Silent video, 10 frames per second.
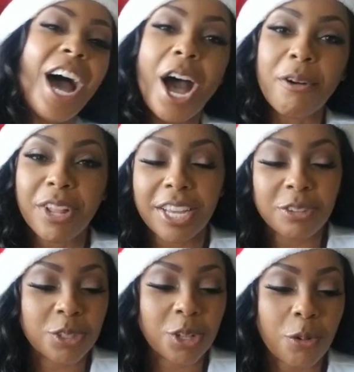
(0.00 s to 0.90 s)
I'm
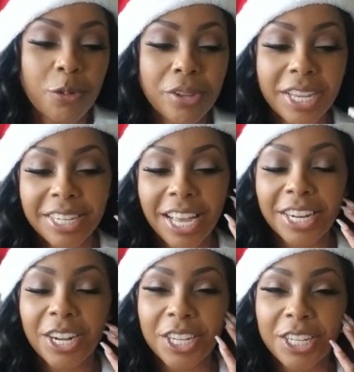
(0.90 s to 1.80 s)
like, so when we get
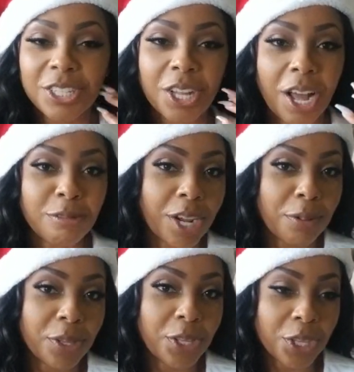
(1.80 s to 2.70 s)
down there, I'm
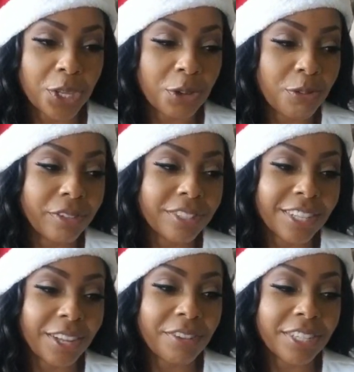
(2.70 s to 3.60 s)
trying to be cute and stuff.